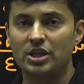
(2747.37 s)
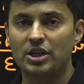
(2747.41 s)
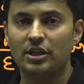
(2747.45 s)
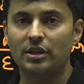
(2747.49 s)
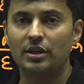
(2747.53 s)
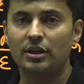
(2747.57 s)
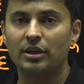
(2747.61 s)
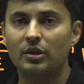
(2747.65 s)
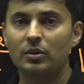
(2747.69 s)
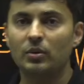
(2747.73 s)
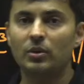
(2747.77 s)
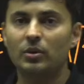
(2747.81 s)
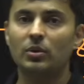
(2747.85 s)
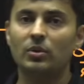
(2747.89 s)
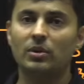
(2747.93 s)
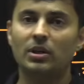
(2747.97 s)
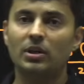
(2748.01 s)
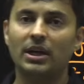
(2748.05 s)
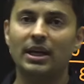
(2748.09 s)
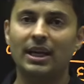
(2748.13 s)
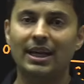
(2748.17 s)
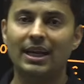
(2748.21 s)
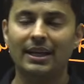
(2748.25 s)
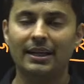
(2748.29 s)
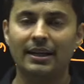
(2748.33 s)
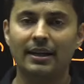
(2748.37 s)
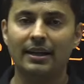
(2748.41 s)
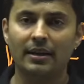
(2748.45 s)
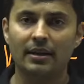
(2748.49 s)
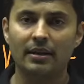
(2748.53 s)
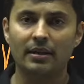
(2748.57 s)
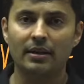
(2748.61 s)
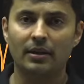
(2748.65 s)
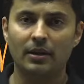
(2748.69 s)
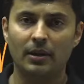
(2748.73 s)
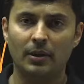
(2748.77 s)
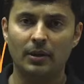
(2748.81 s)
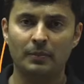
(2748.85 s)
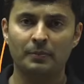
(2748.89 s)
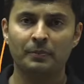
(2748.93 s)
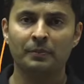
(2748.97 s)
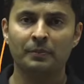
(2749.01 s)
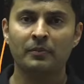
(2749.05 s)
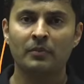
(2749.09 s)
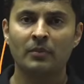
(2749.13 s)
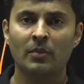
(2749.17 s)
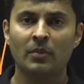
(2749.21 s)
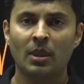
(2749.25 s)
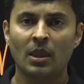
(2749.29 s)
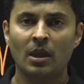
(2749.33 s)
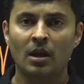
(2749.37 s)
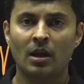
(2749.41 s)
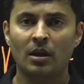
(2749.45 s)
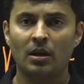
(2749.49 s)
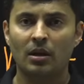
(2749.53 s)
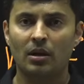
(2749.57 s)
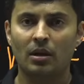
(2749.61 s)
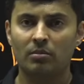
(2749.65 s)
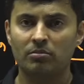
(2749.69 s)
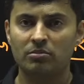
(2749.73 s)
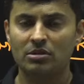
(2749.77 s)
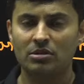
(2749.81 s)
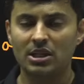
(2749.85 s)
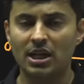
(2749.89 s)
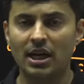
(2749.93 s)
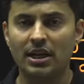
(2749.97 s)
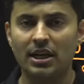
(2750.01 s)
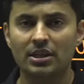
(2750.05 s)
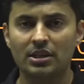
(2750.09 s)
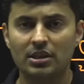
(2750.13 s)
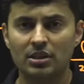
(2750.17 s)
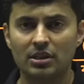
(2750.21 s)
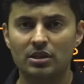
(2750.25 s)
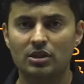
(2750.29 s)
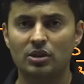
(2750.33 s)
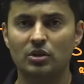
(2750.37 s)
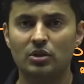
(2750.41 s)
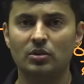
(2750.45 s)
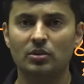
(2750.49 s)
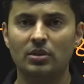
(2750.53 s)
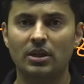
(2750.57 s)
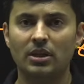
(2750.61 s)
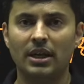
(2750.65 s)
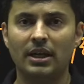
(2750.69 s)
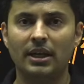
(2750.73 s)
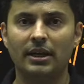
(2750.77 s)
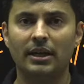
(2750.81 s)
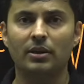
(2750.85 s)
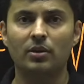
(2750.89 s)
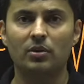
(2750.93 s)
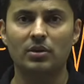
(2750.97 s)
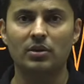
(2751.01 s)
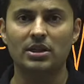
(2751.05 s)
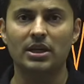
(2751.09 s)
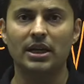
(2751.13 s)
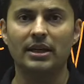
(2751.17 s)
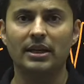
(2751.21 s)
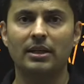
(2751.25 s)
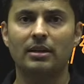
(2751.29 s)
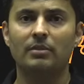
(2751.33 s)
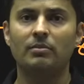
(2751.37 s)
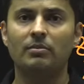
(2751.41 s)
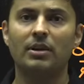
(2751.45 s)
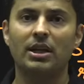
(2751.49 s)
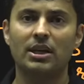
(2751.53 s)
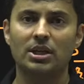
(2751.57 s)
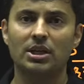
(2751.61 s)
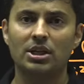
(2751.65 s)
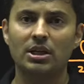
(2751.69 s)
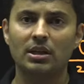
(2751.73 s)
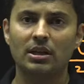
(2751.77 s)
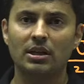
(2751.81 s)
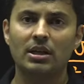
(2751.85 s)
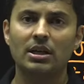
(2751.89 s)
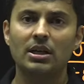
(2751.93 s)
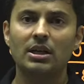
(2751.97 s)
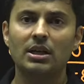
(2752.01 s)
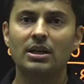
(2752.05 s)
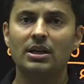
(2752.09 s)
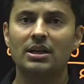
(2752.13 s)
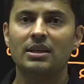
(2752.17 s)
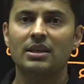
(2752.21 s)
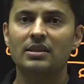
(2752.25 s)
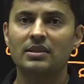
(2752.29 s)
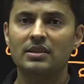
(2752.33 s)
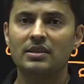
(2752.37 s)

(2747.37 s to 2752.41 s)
due to the electric charges. So the electrostatic pressure is,